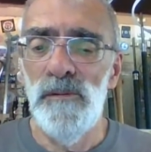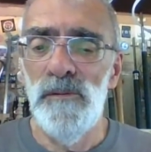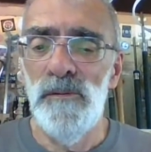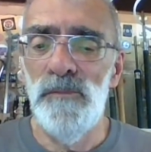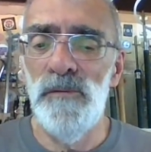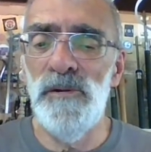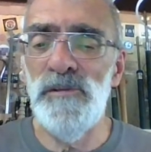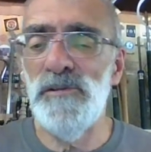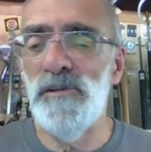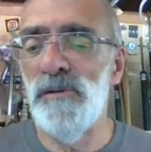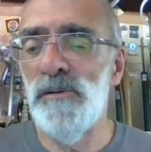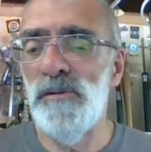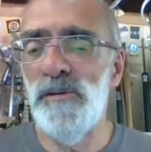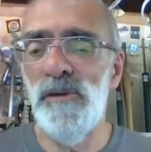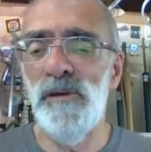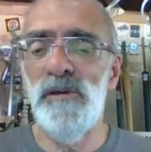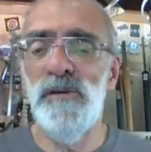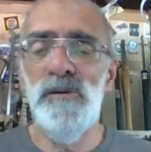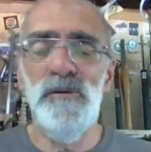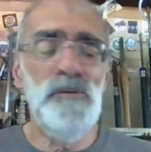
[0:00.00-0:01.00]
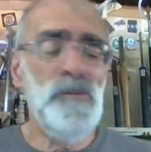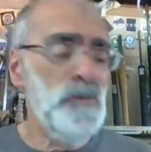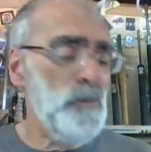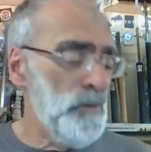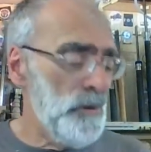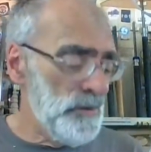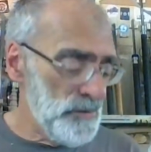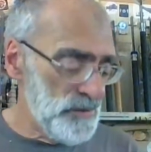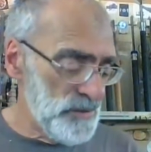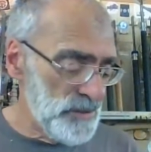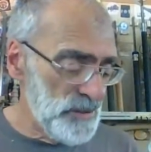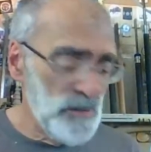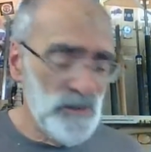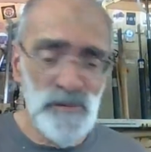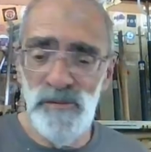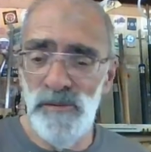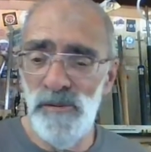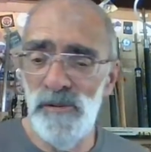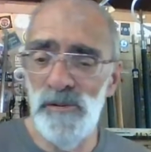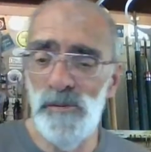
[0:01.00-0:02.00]
Richard, thank you. You are a star.
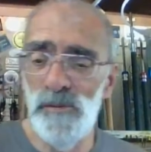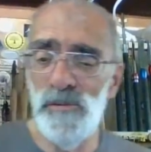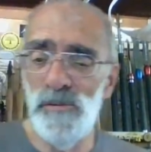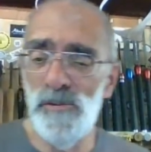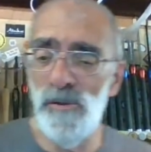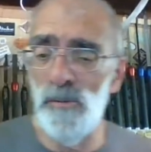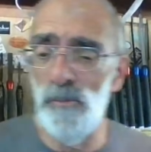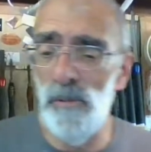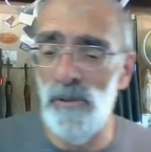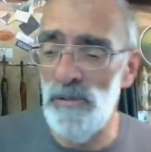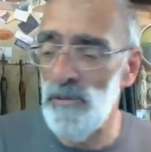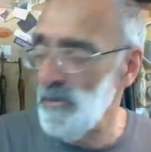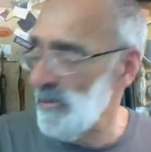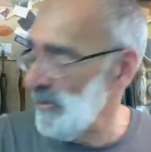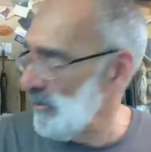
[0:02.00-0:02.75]
Thank you so much.